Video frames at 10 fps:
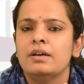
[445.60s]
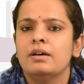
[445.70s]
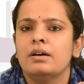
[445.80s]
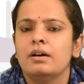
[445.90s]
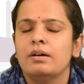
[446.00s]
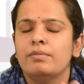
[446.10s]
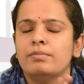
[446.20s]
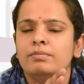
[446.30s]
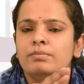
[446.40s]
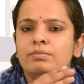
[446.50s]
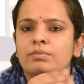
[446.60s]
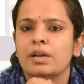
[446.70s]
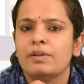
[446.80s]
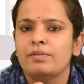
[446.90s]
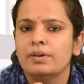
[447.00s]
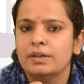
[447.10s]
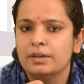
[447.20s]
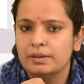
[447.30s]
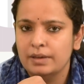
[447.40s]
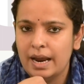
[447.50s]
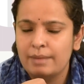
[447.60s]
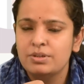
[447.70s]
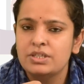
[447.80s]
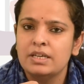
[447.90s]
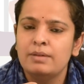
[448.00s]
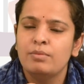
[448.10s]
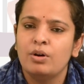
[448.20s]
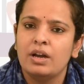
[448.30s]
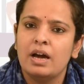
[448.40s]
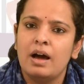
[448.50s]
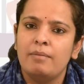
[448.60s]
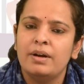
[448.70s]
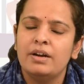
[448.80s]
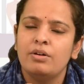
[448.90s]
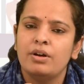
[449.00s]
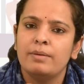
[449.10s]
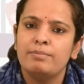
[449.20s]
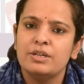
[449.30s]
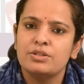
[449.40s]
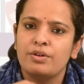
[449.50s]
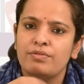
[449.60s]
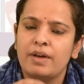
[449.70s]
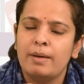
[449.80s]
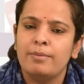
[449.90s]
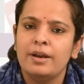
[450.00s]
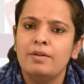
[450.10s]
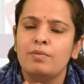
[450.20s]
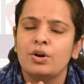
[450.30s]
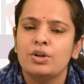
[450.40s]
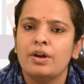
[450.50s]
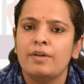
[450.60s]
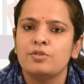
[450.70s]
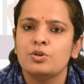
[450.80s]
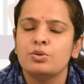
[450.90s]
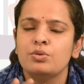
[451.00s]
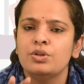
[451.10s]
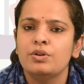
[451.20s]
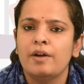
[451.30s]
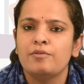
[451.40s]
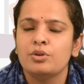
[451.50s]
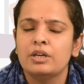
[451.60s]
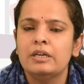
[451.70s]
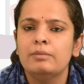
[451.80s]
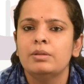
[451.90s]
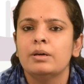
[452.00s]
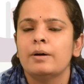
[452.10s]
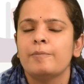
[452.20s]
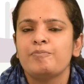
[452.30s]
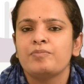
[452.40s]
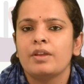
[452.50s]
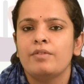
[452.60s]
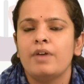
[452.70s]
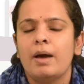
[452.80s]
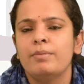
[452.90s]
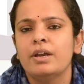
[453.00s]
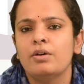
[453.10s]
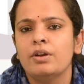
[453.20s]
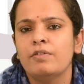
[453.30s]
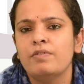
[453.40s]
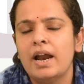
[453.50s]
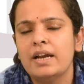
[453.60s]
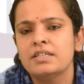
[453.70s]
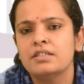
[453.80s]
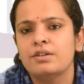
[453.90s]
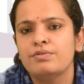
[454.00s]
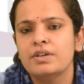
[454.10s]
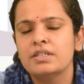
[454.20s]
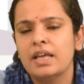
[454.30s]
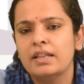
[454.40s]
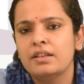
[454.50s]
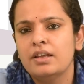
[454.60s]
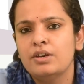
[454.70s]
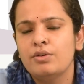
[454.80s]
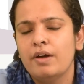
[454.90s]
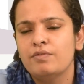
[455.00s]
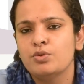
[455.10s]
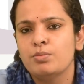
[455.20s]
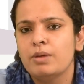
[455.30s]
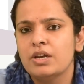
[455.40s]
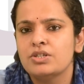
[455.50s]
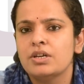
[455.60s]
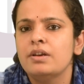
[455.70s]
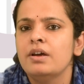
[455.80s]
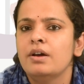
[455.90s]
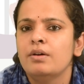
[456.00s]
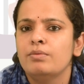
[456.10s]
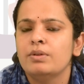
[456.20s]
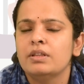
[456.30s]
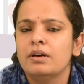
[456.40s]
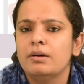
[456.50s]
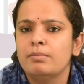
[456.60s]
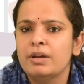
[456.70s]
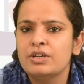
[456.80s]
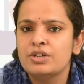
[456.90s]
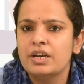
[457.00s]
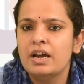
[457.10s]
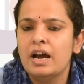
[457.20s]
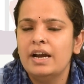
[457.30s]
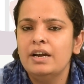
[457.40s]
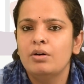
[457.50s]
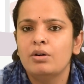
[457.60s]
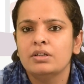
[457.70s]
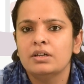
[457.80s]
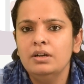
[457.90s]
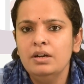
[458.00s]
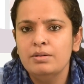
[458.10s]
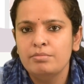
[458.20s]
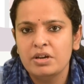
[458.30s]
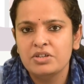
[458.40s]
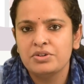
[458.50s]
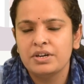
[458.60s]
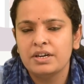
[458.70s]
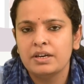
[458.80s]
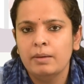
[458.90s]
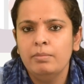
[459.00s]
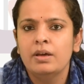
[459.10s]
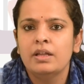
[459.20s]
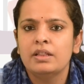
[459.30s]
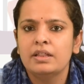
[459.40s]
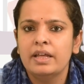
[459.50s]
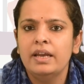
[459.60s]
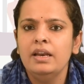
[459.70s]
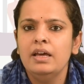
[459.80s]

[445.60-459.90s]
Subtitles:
lapped seam on a garment or a piece of fabric, what you have to do, you have to keep the fabric on a flat surface and then you have to measure with the measuring guide or the measuring tape. Then